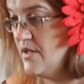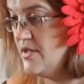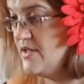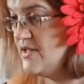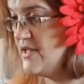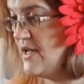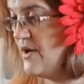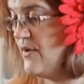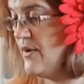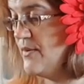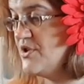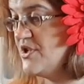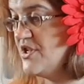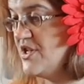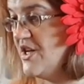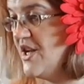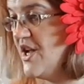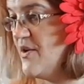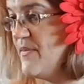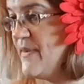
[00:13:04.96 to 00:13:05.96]
So I'm just
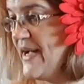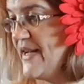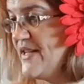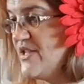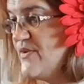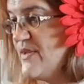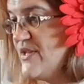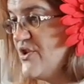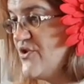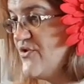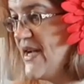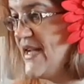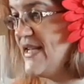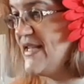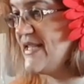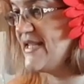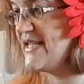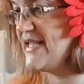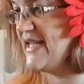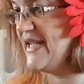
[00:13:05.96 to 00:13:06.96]
going to go back to a
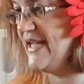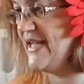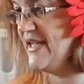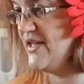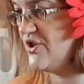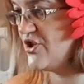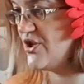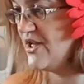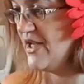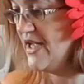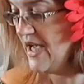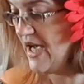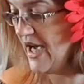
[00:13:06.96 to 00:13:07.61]
straight stitch,